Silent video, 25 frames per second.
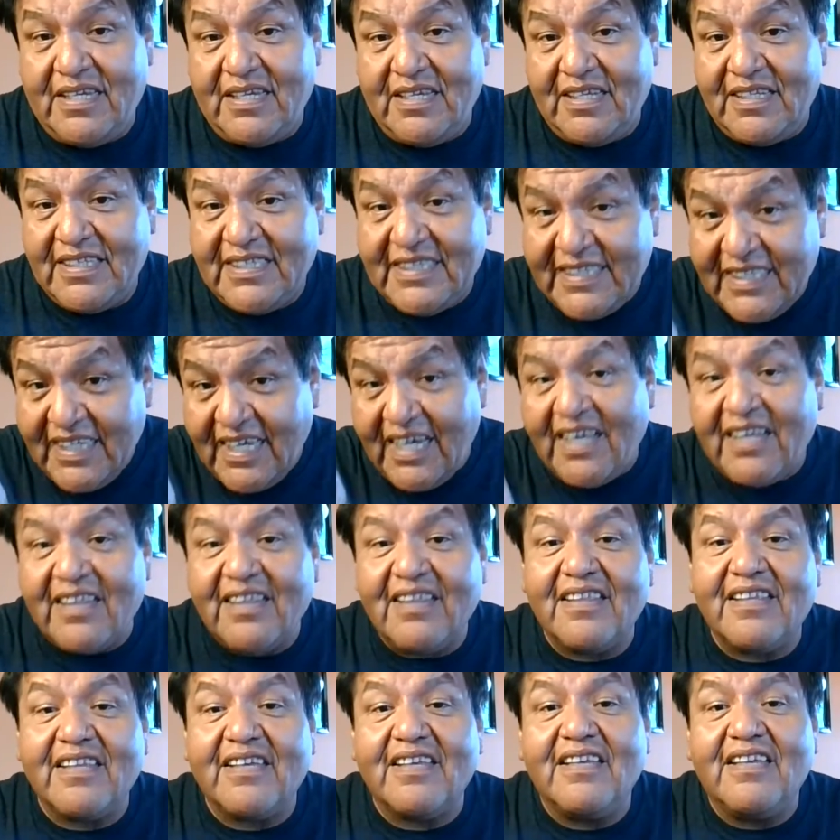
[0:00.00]

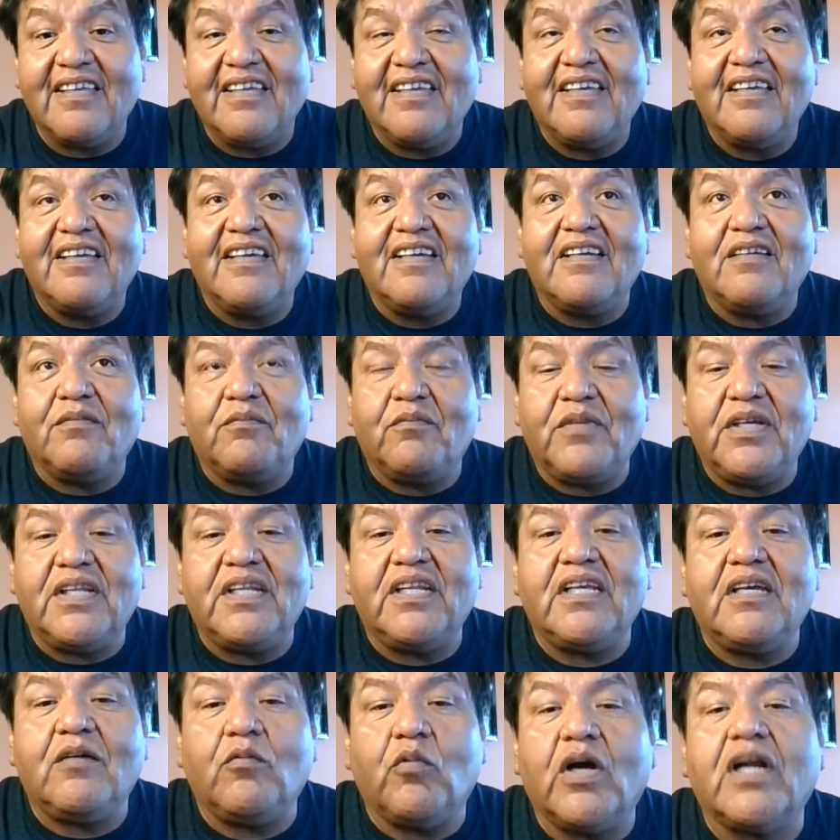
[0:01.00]
Siant,
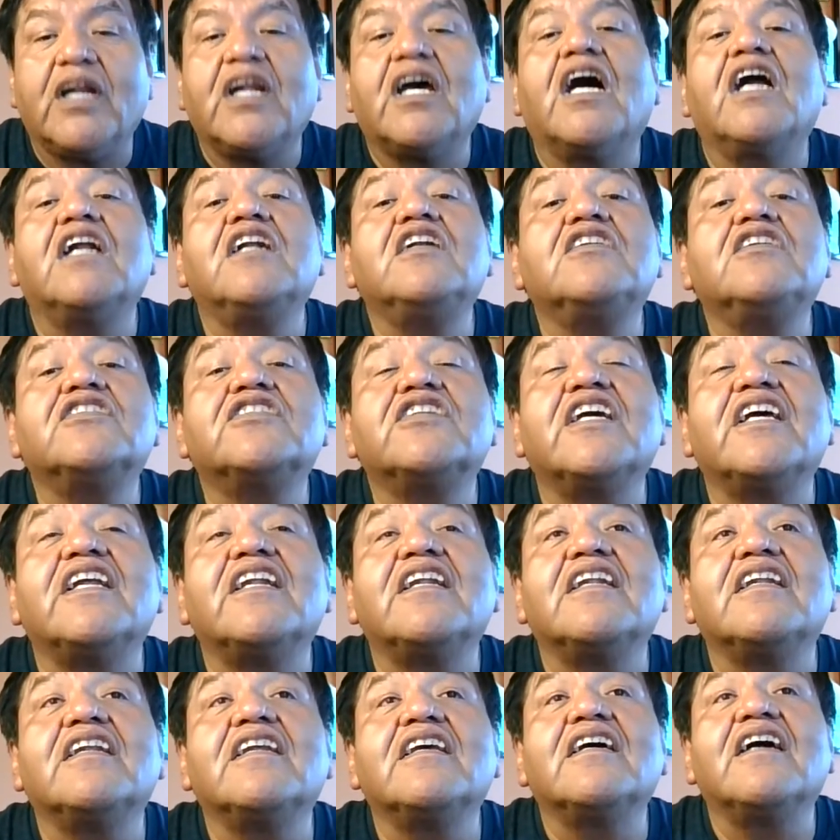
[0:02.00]
meaning
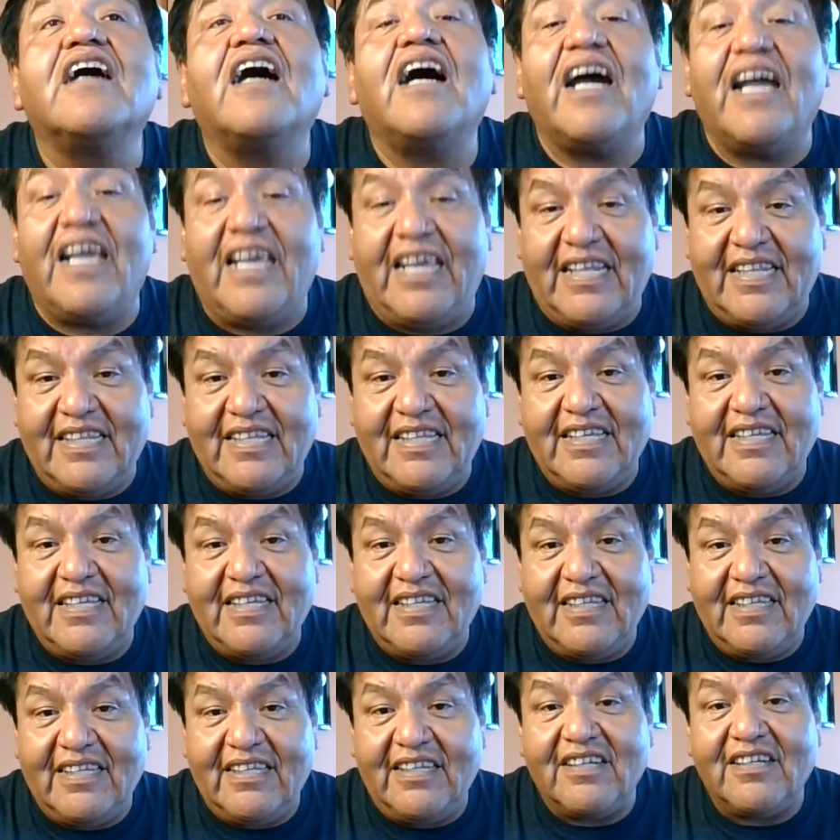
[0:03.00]
100 ahit,
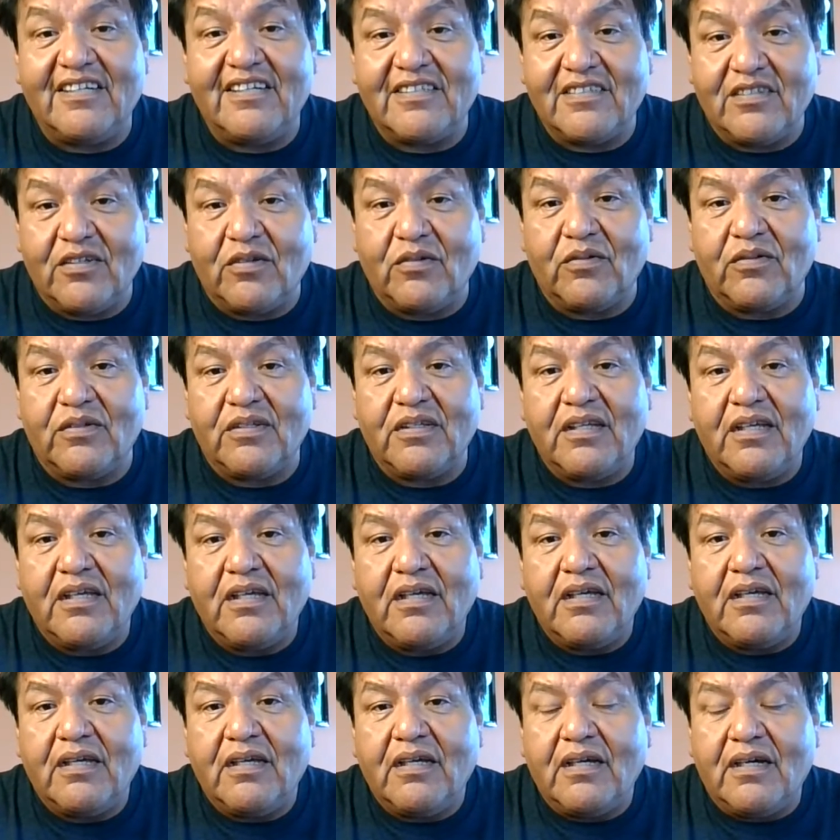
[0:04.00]
years old.
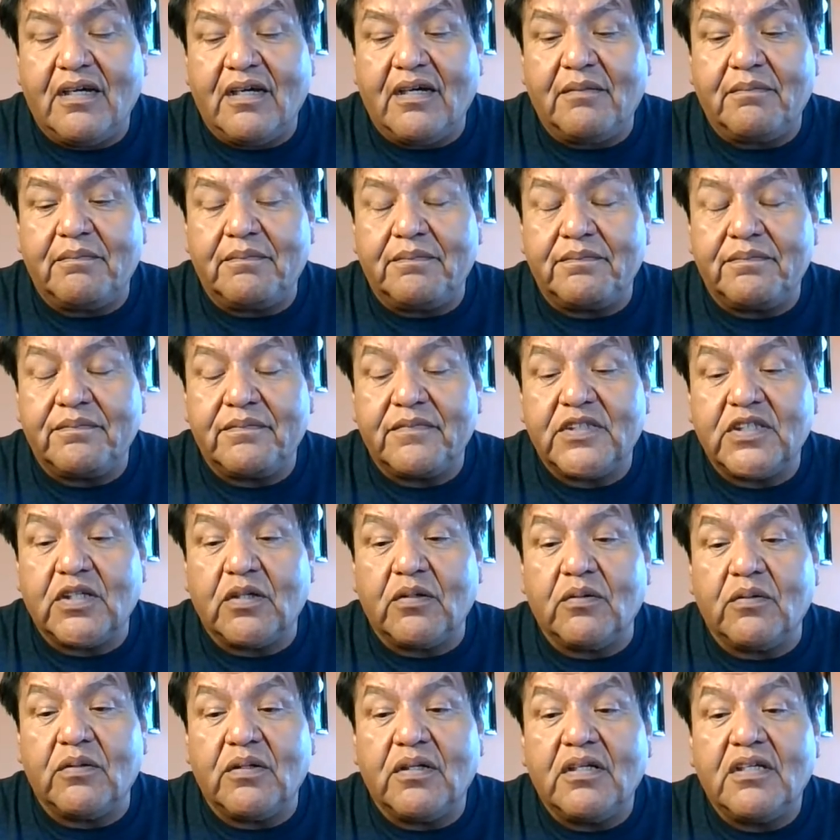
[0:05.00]

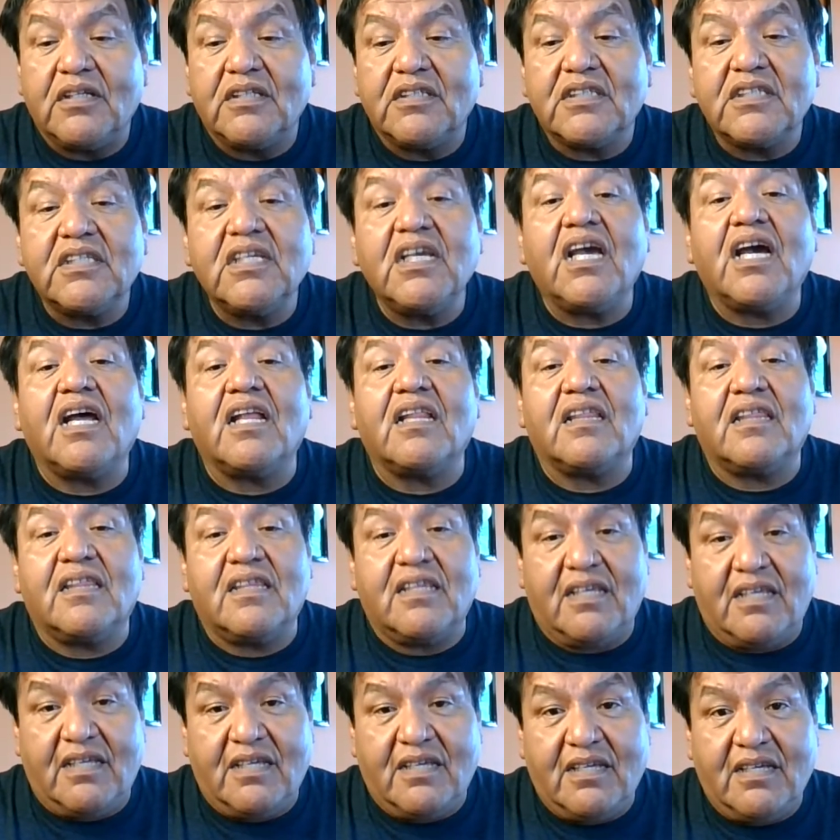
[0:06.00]
So
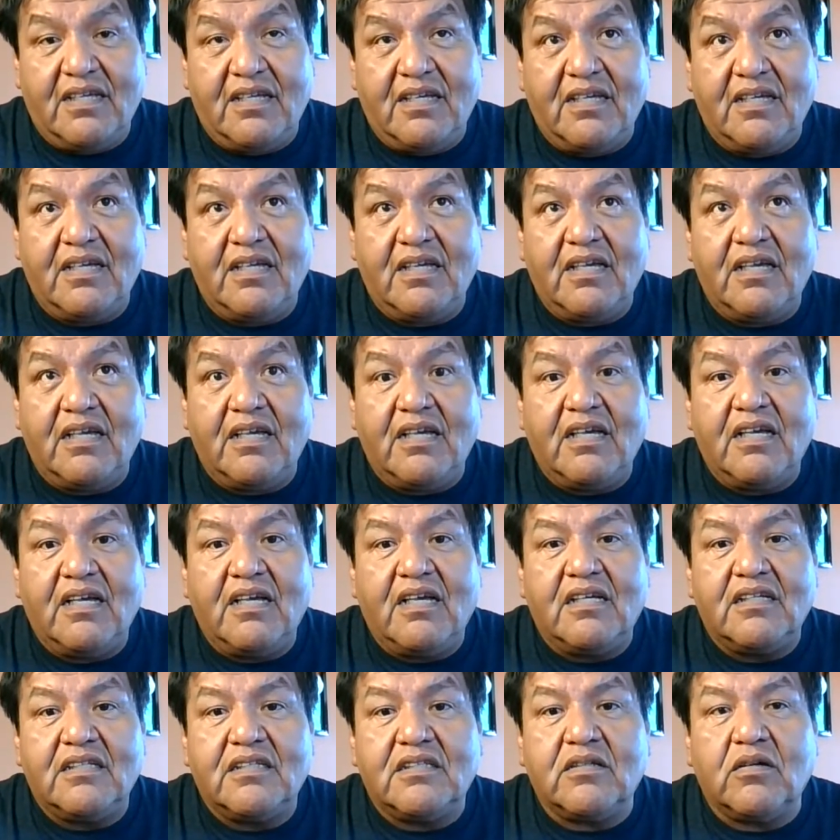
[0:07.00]
Siant.
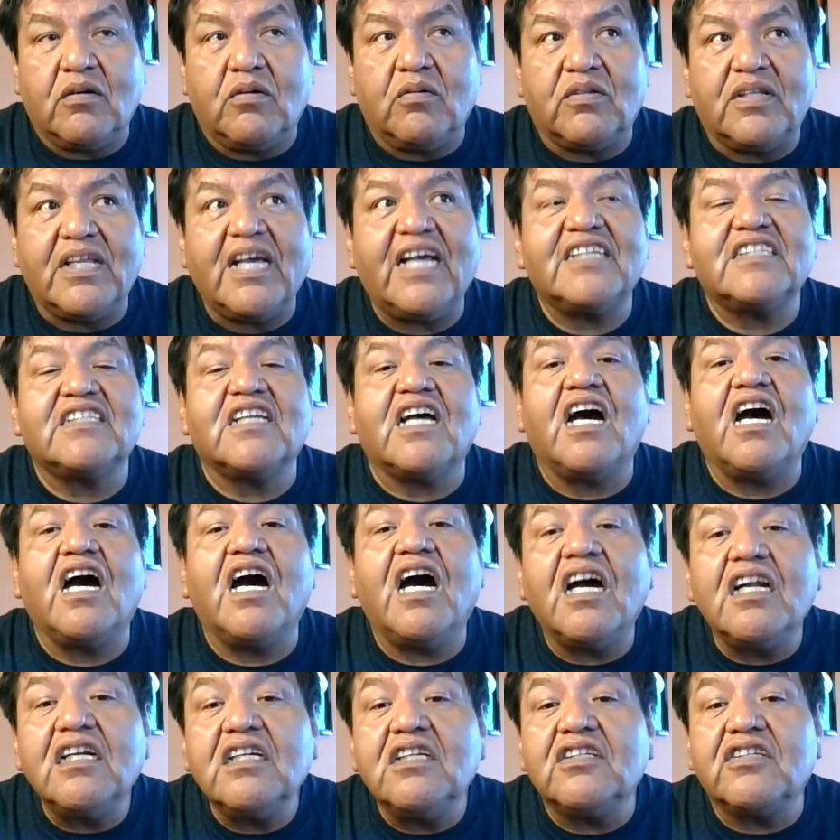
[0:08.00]
So that's
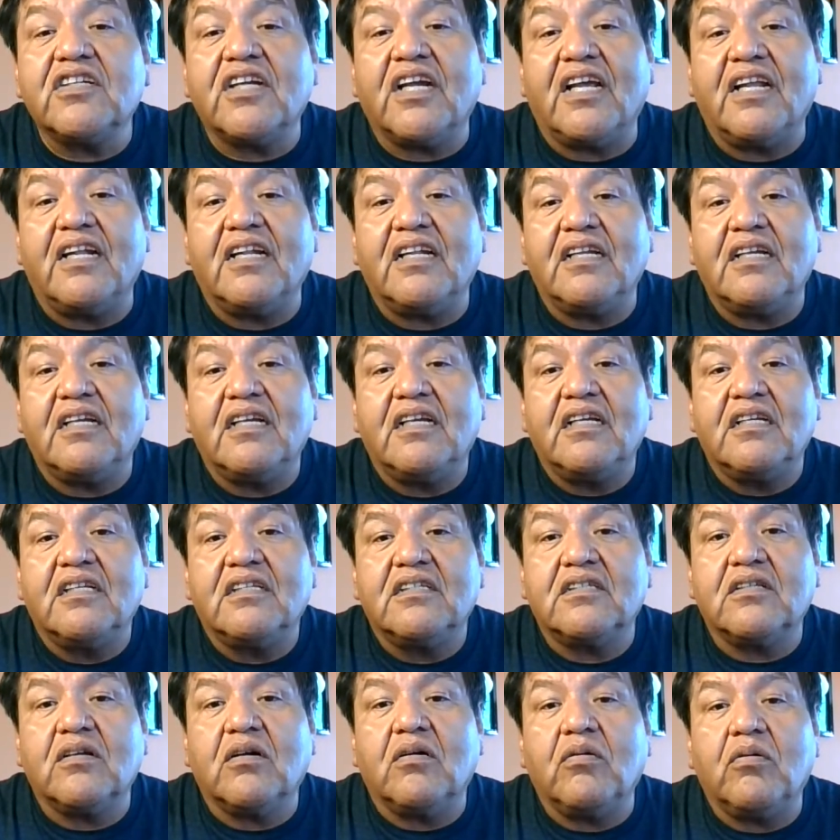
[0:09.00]
100.
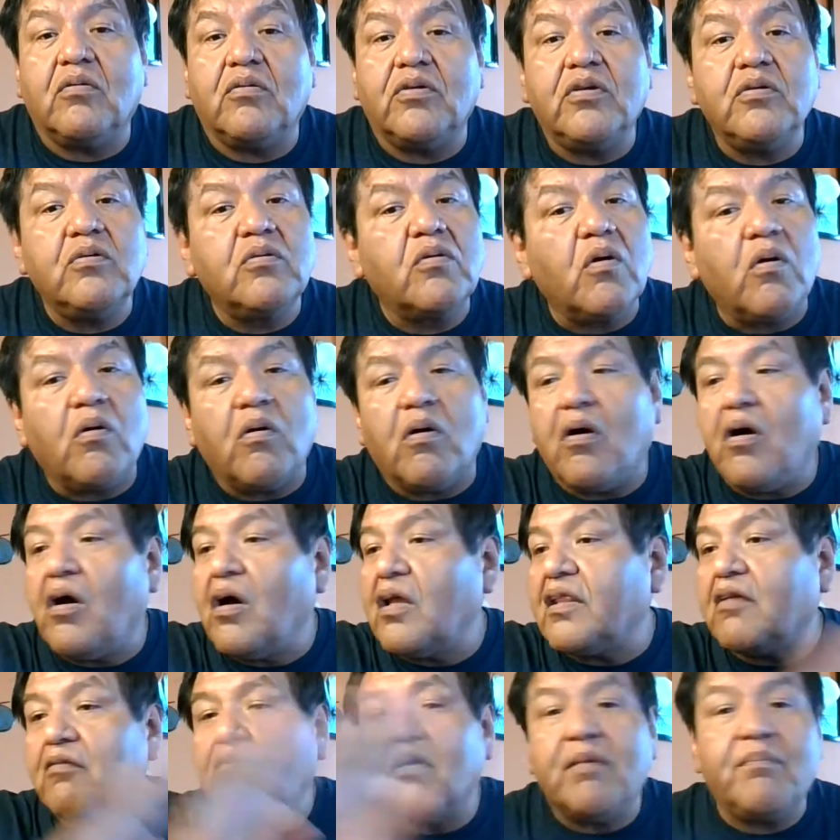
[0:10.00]
So you go
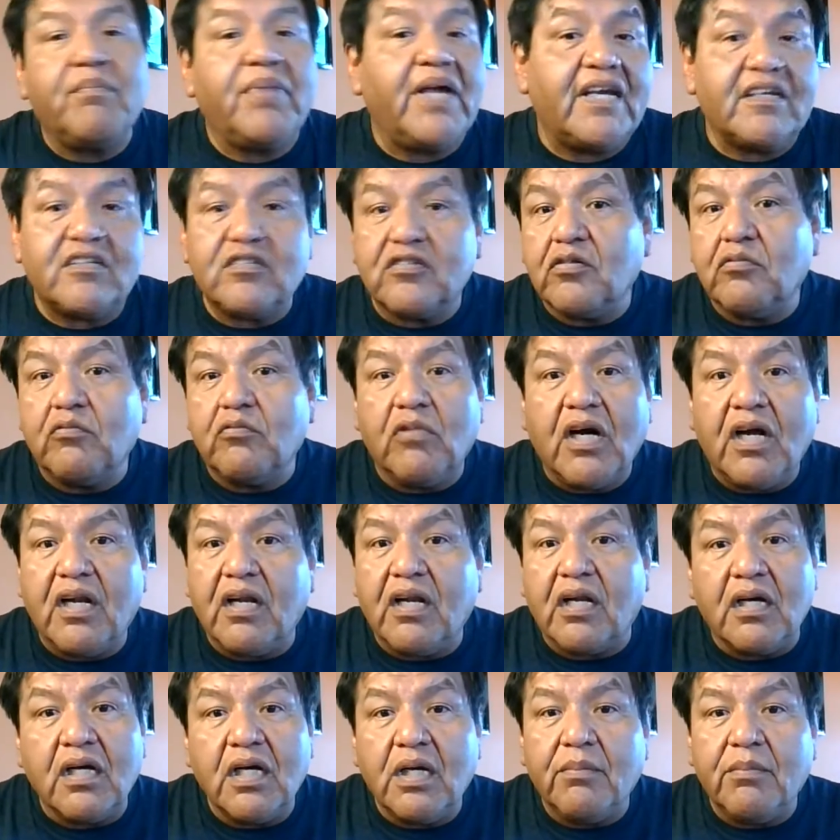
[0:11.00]
all the way back to
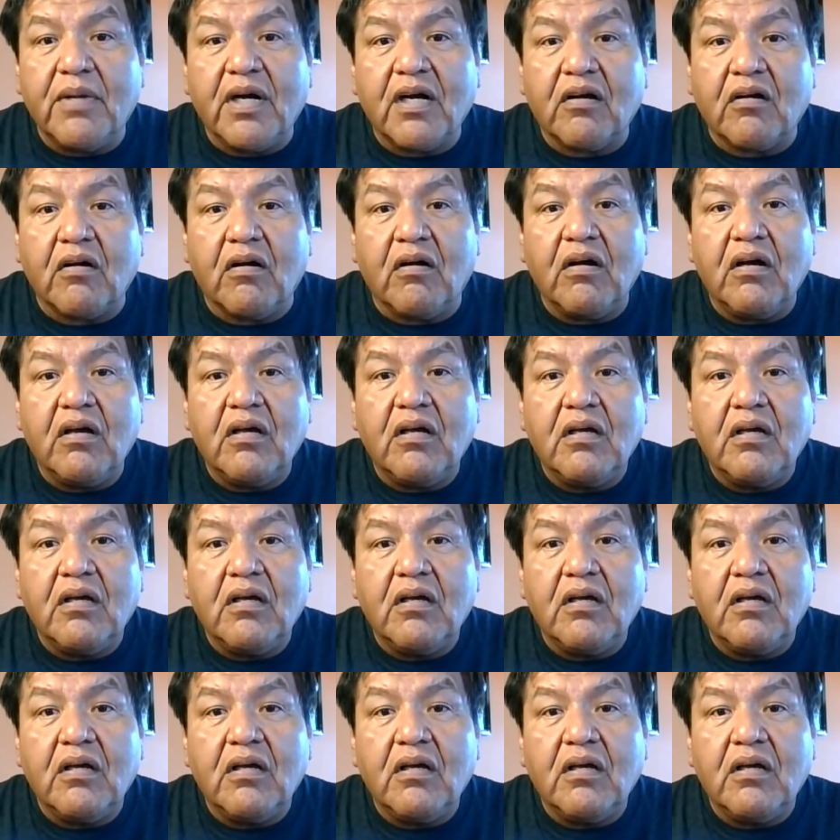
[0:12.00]
1, Humako.